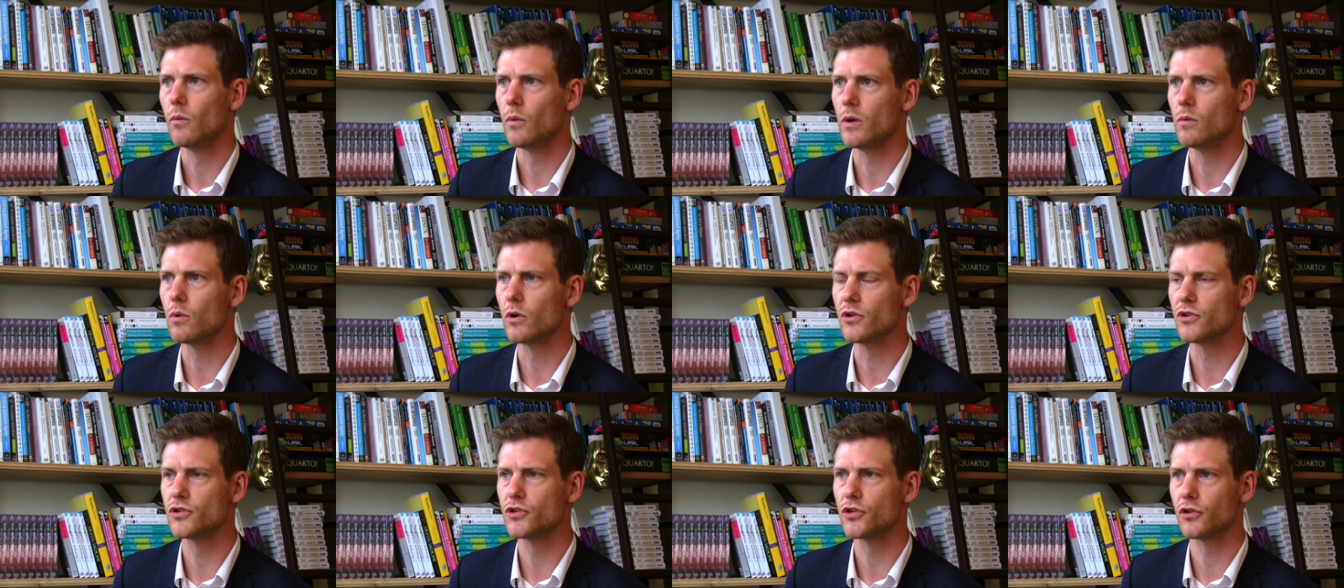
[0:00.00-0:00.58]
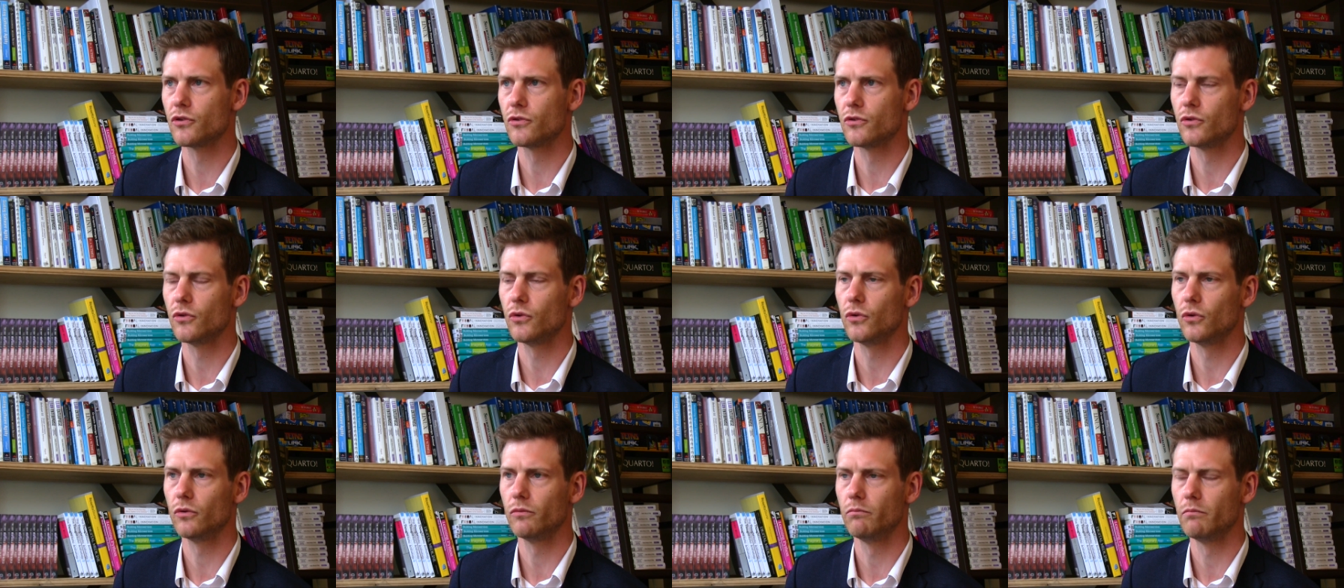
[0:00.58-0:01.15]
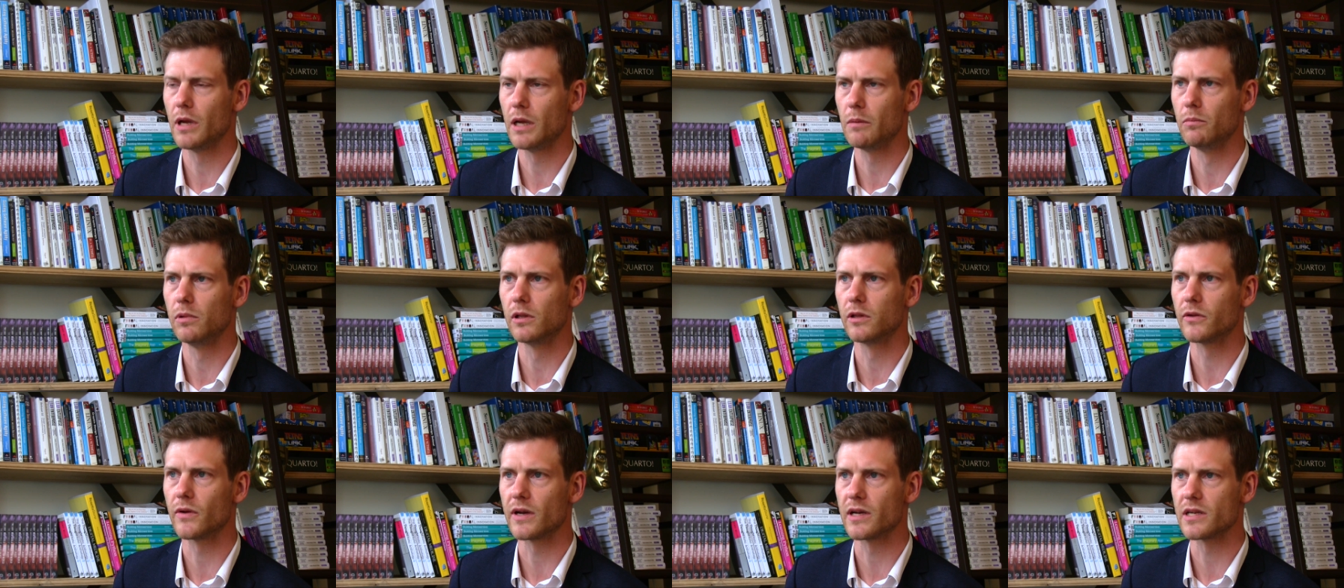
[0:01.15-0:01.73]
want to be
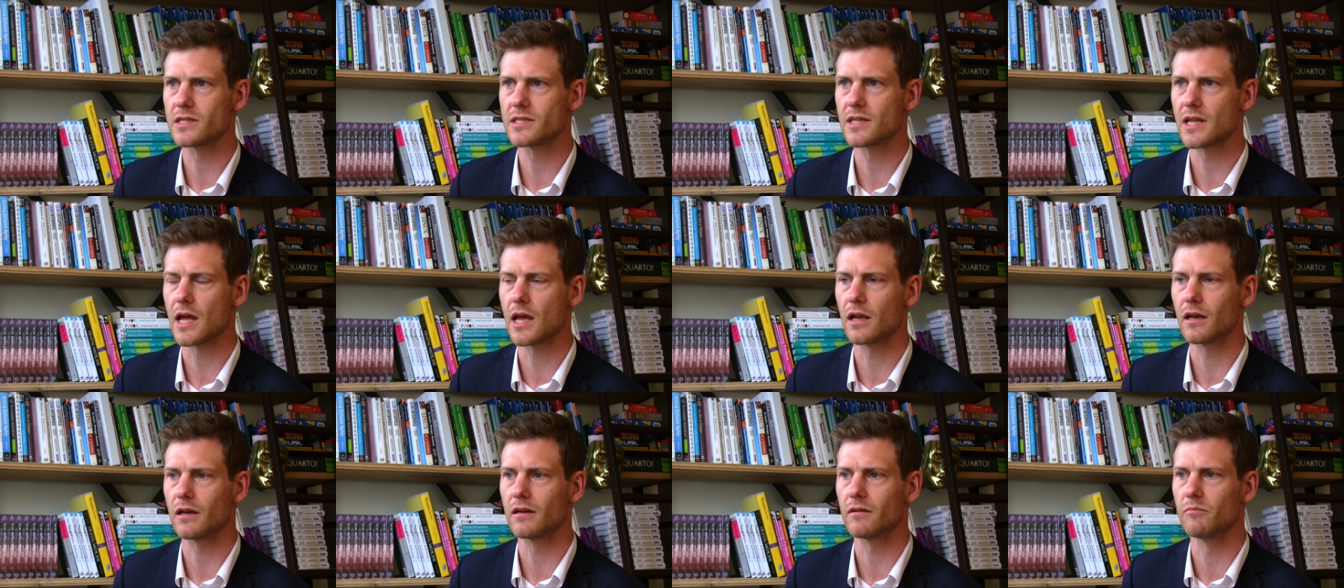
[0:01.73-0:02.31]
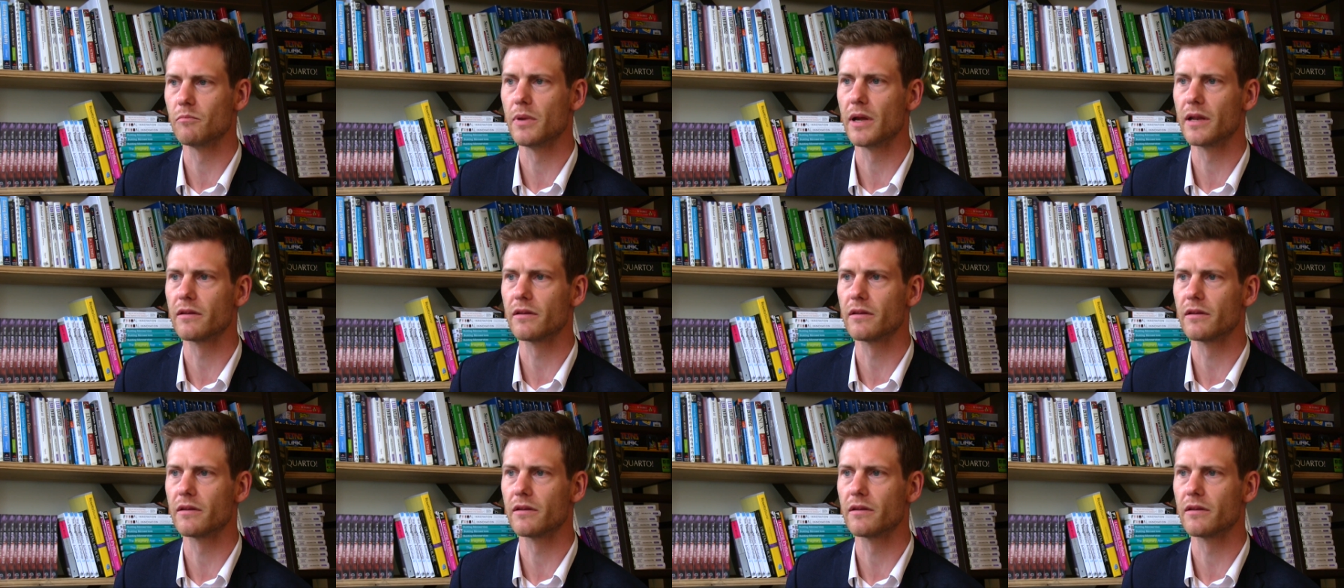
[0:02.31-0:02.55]
able to understand